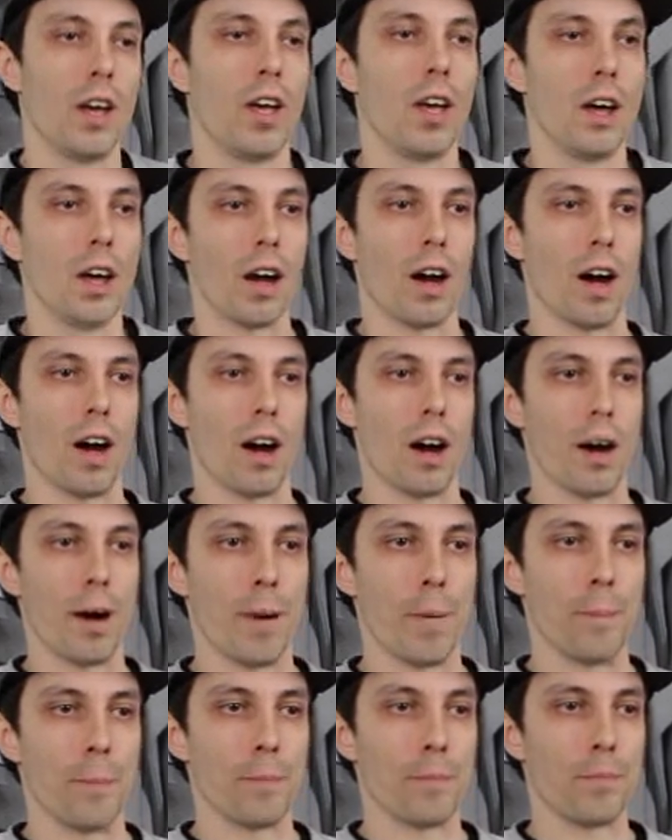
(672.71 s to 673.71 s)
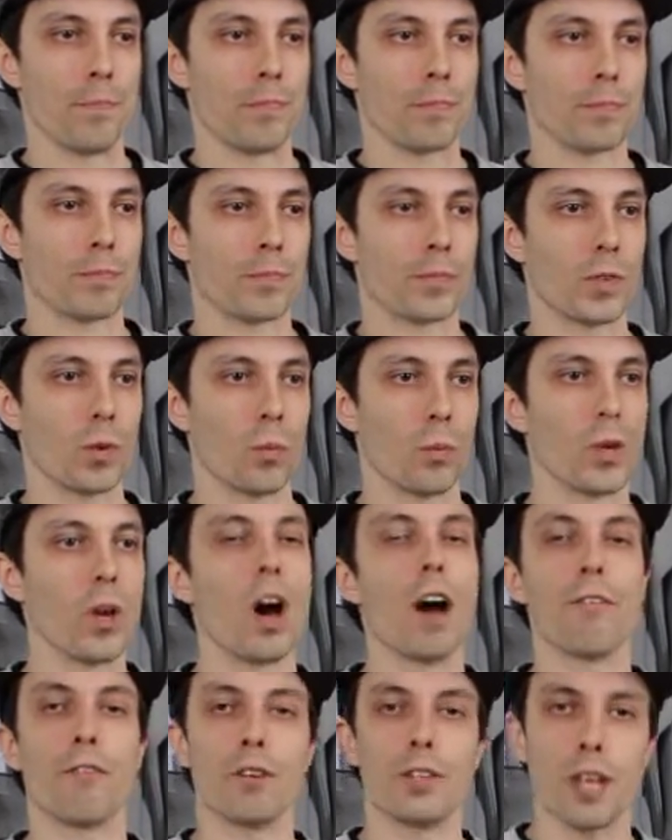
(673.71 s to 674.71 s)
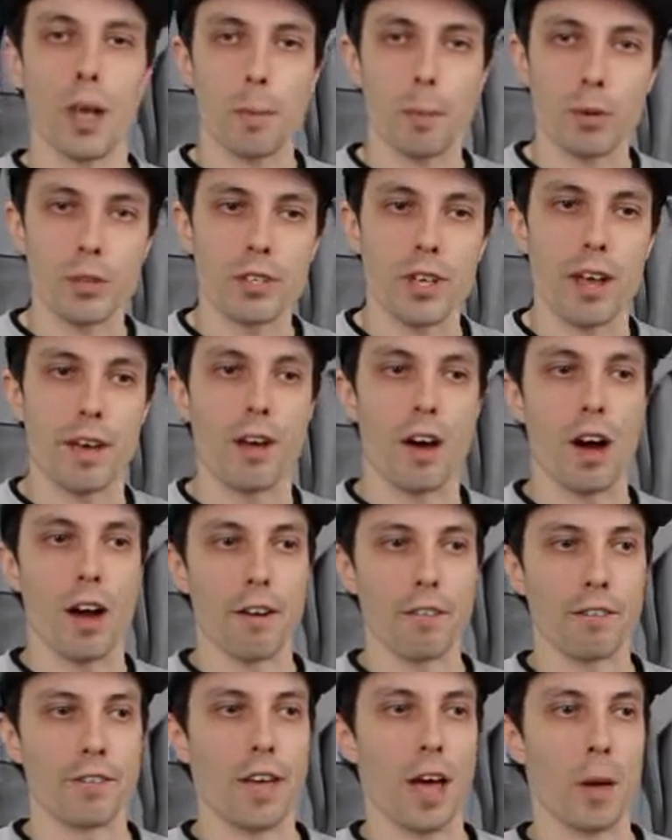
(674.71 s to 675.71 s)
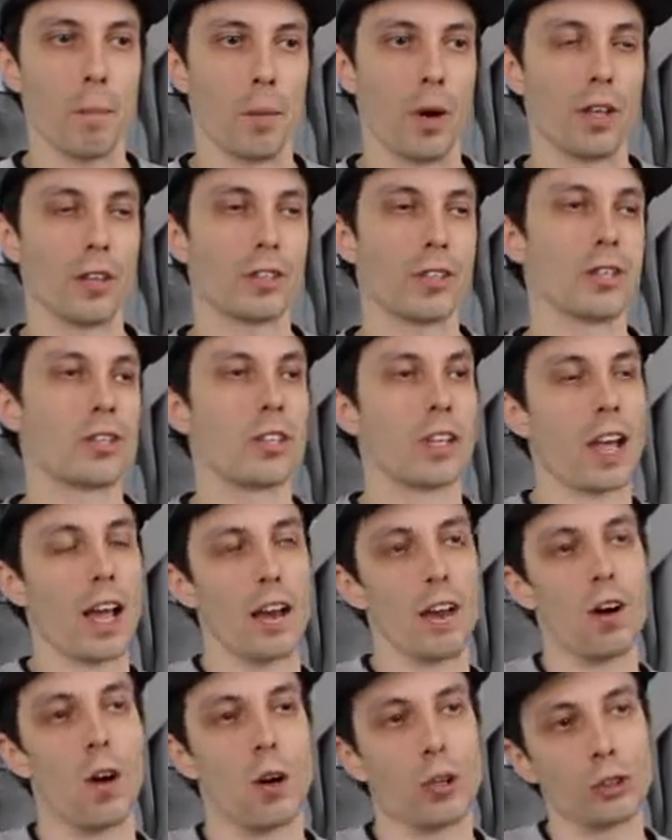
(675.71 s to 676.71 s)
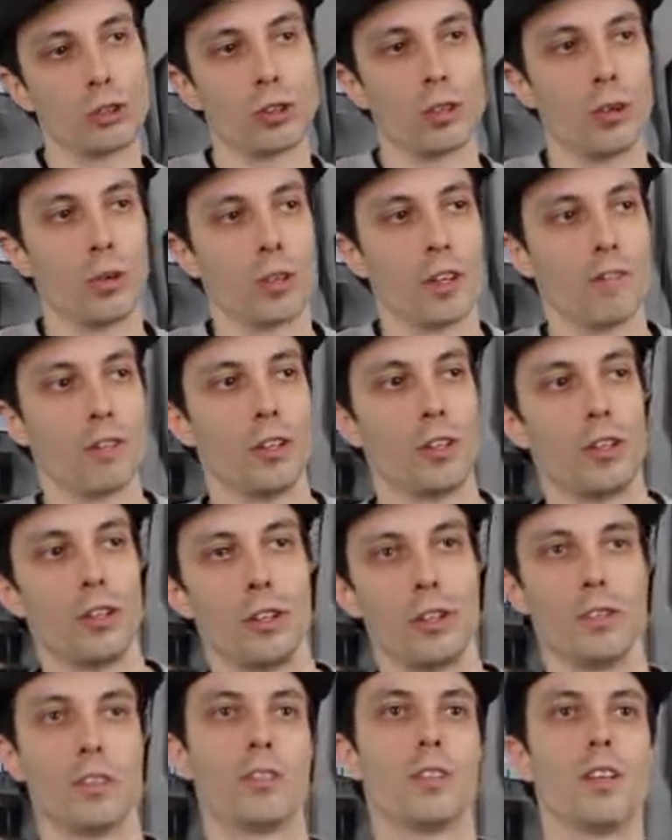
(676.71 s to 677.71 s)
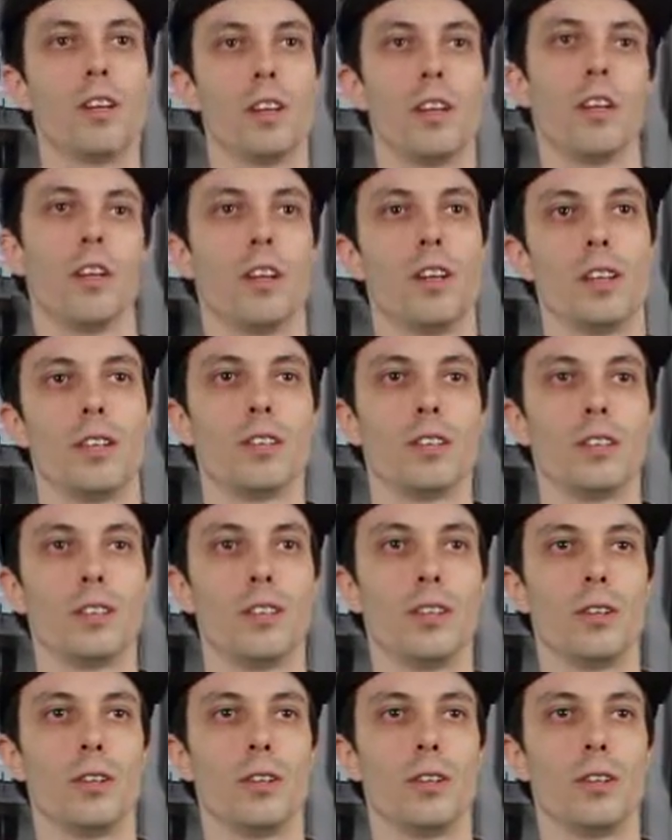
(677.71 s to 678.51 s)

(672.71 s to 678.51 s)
Yeah. Um, we offer ten percent off that month, just to kind of also give a little incentive.